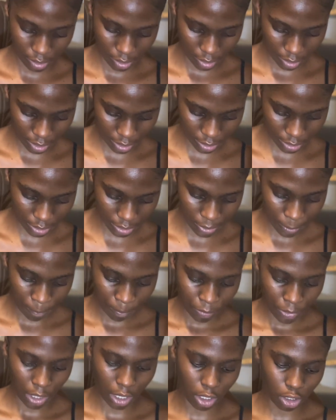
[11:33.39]
Yes,
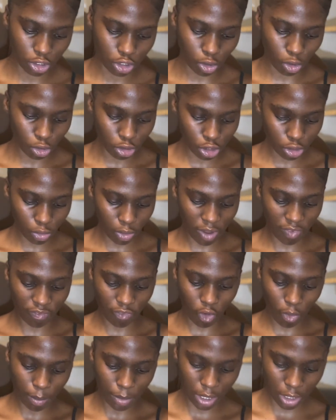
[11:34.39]
it was also a
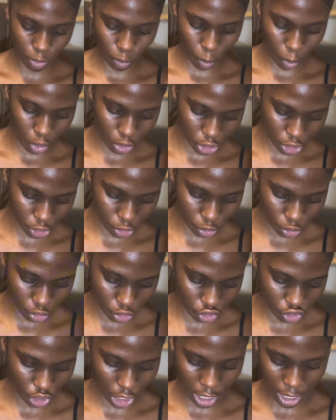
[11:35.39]
4-minute walk to
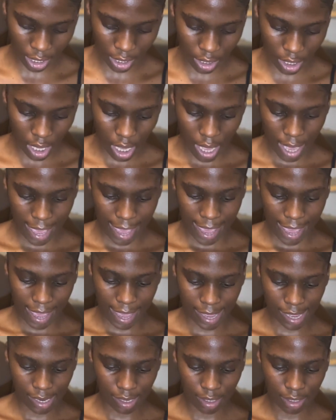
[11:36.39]
UJ,
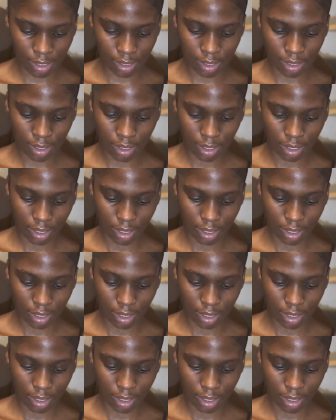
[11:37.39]
and